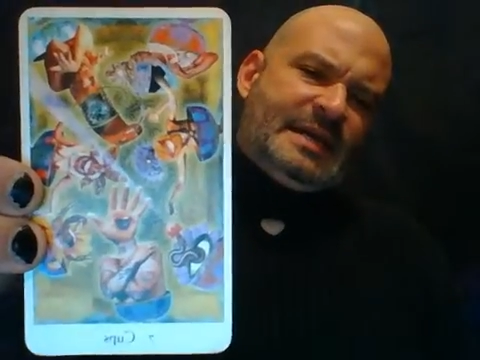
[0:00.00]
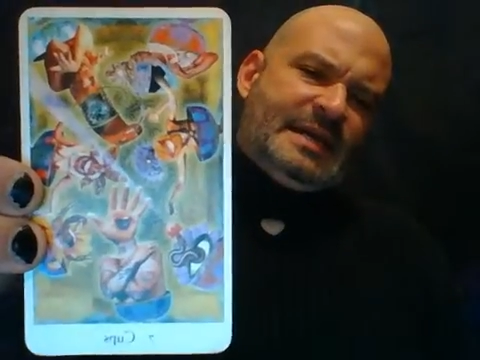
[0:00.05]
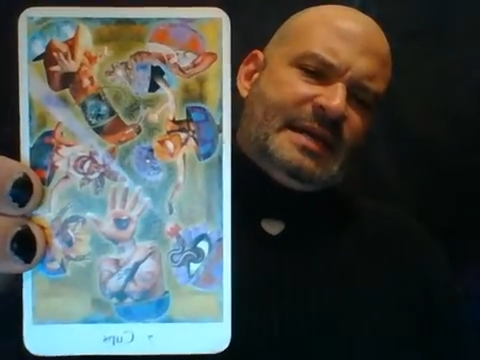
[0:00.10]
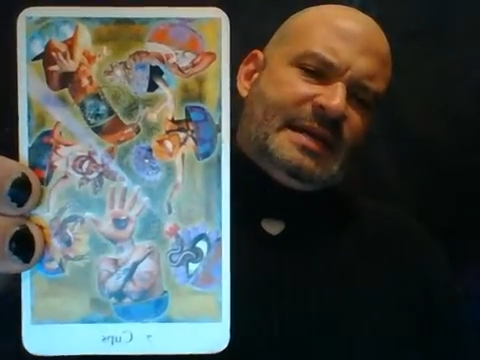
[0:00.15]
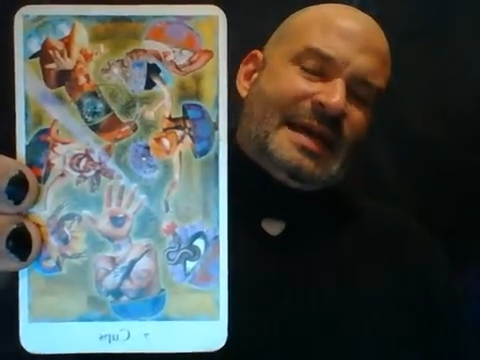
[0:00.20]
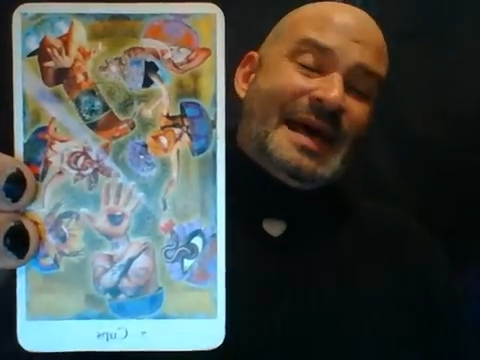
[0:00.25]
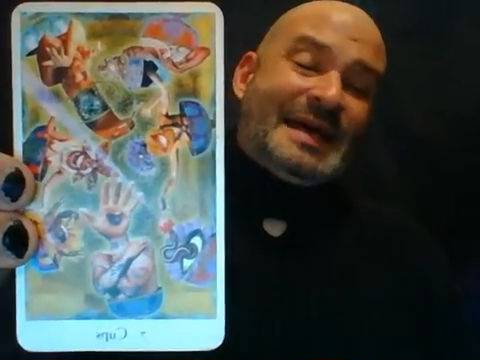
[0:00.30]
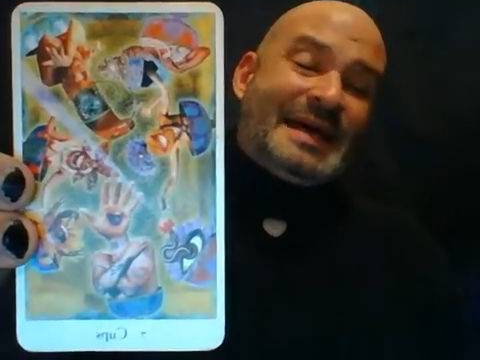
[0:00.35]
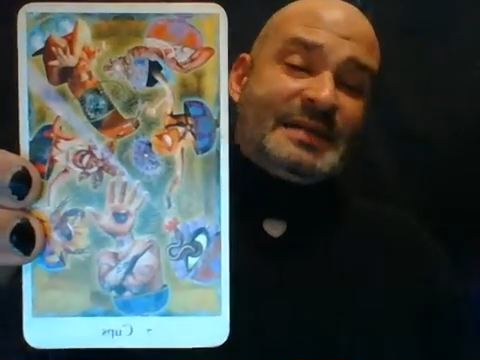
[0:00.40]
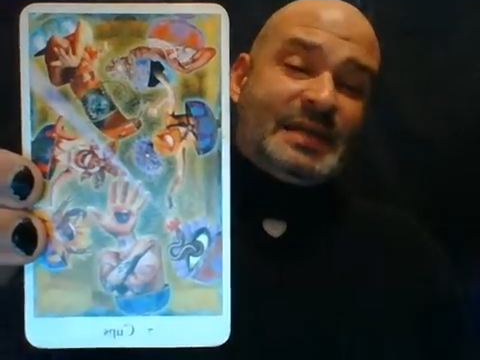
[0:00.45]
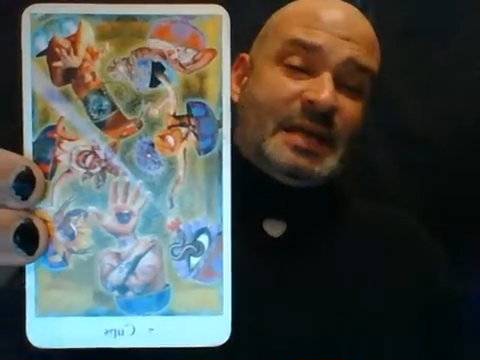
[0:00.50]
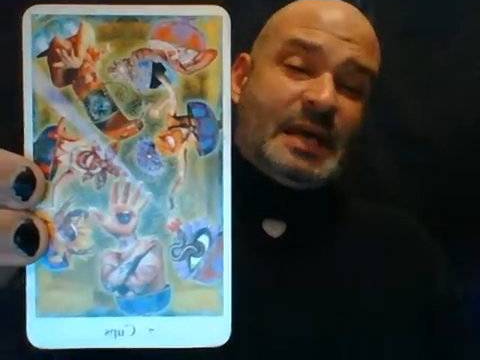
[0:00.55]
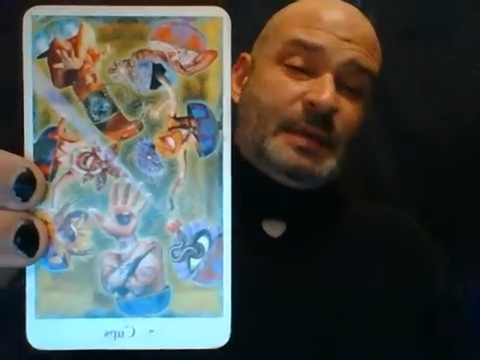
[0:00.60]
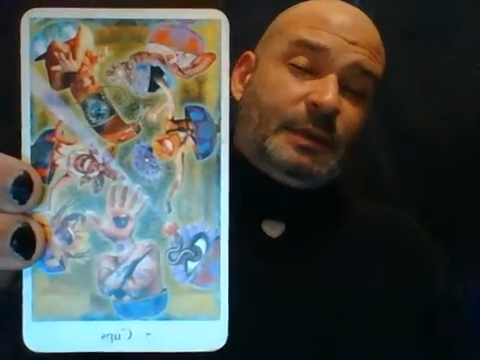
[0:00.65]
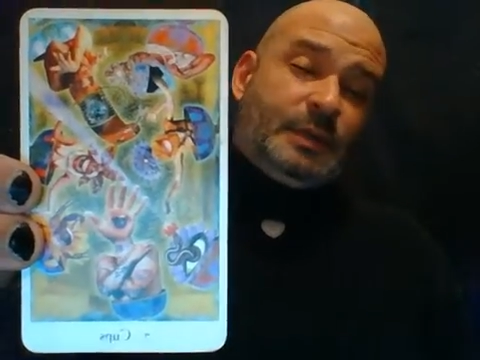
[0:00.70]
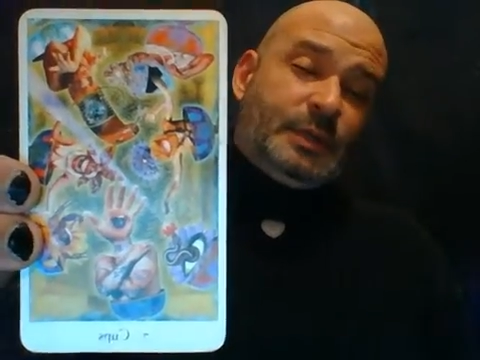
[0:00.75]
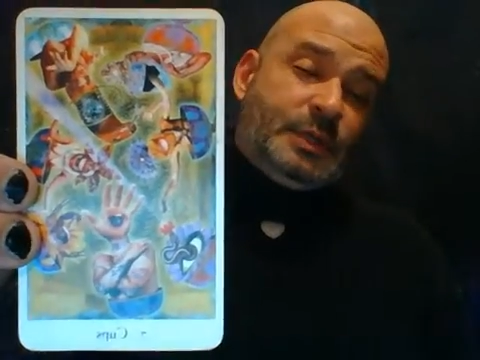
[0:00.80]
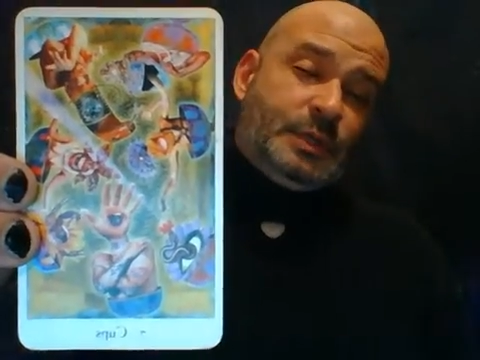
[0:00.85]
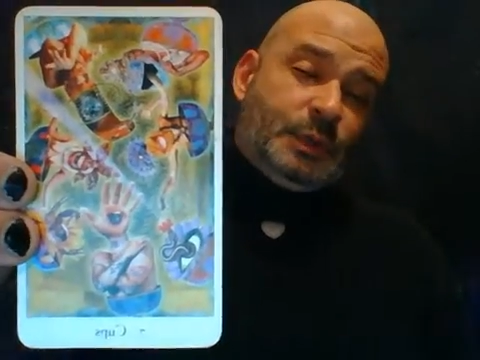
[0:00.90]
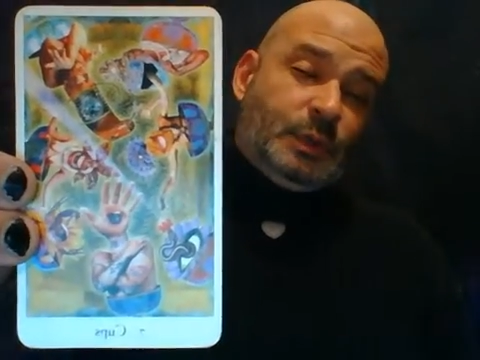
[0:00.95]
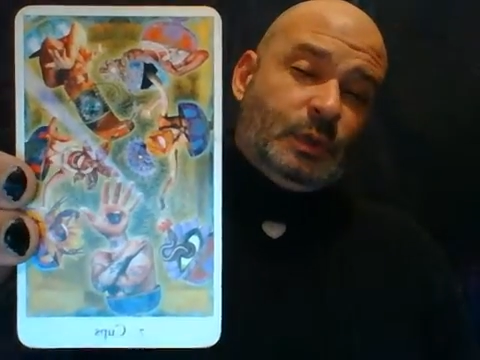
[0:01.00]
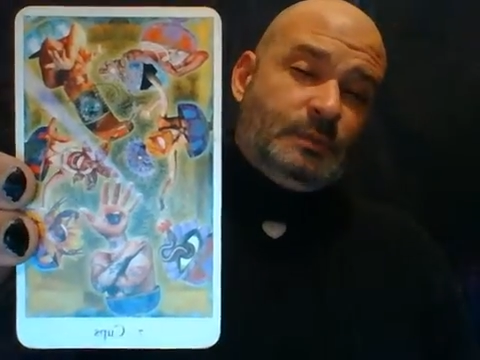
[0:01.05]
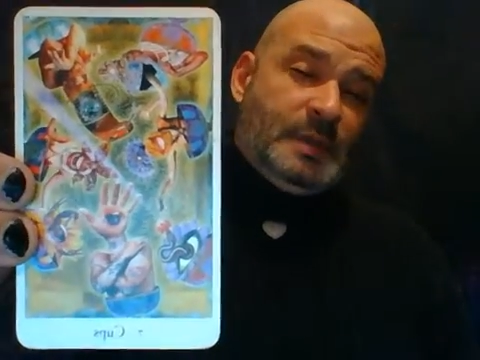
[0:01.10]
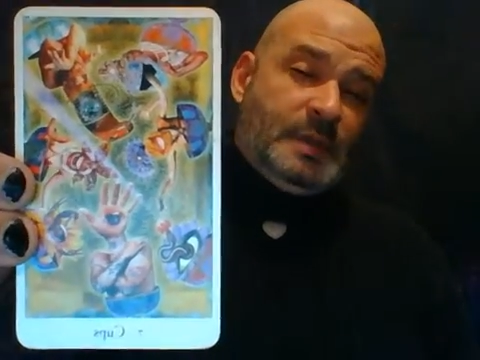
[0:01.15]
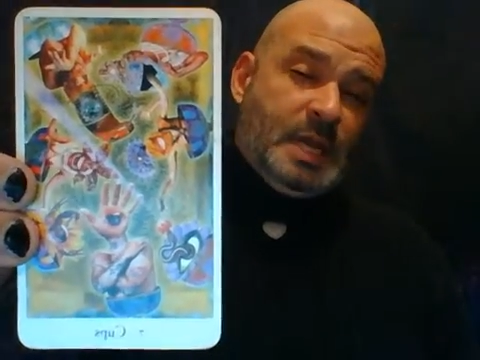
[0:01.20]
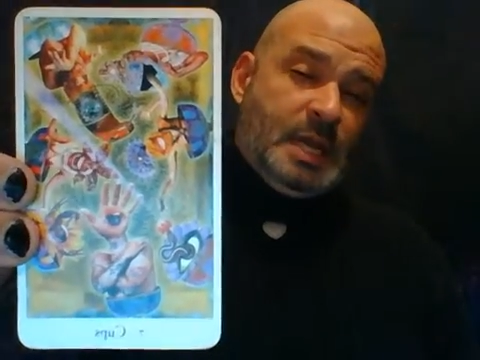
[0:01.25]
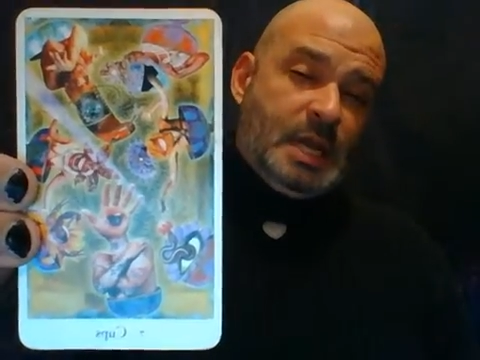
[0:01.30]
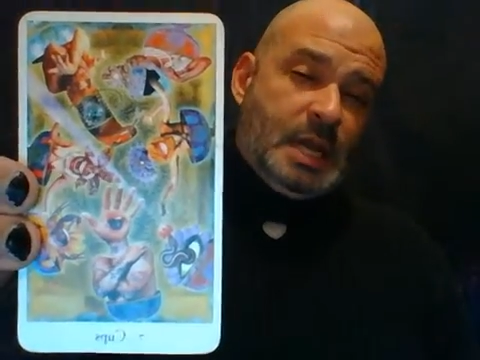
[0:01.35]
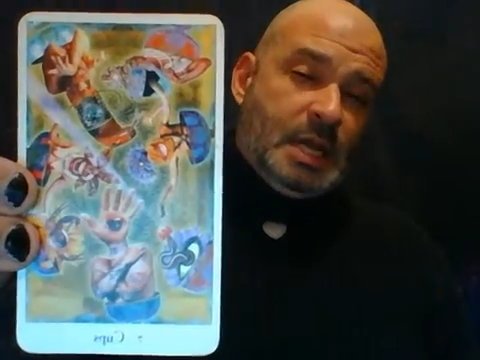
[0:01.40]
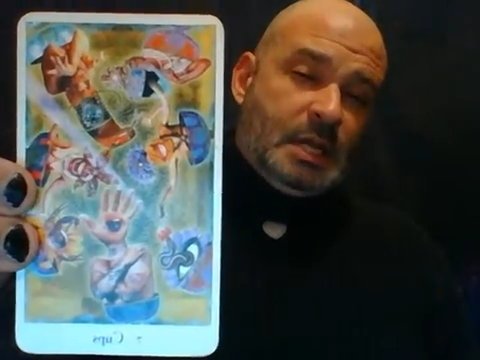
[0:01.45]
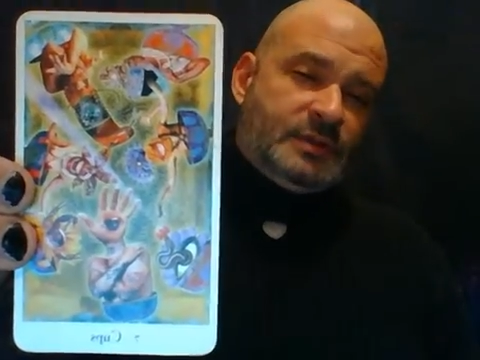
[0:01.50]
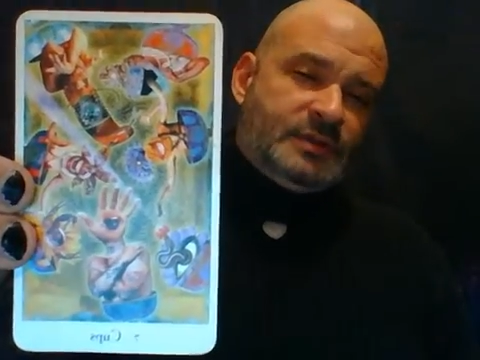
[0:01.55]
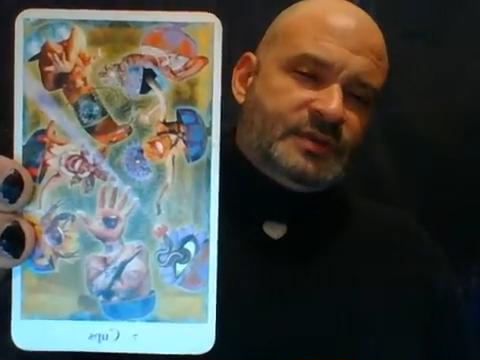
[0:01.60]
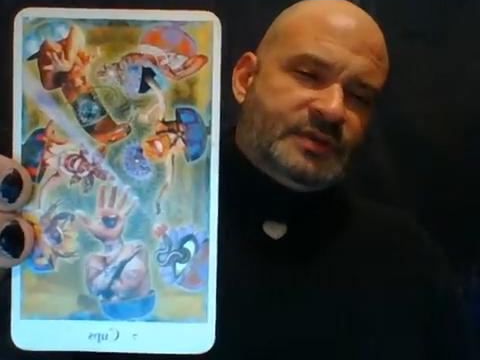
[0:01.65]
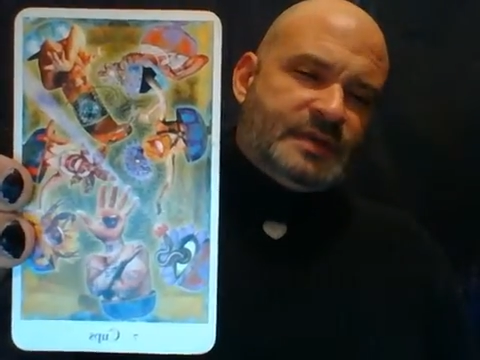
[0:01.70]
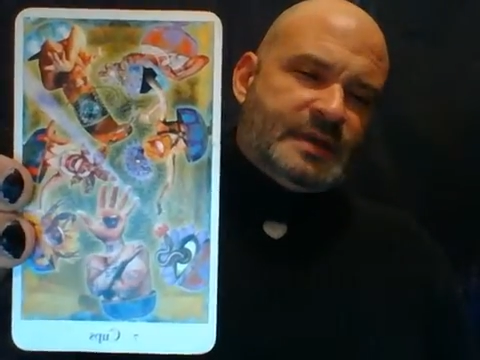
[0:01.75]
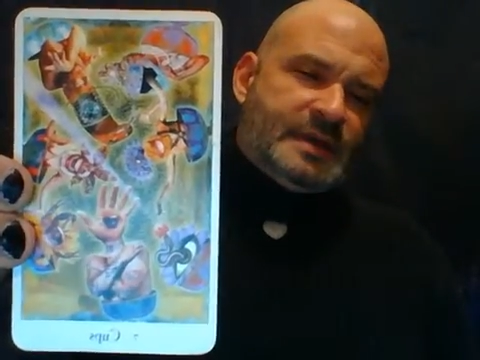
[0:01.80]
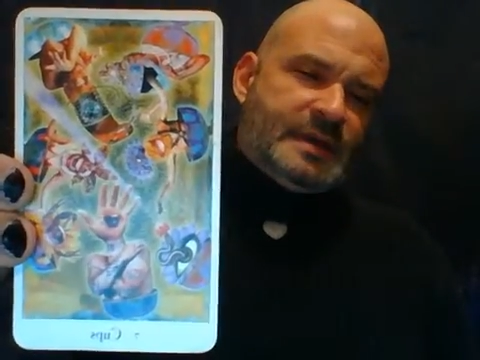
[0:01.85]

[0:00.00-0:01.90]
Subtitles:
it has a couple dual meanings.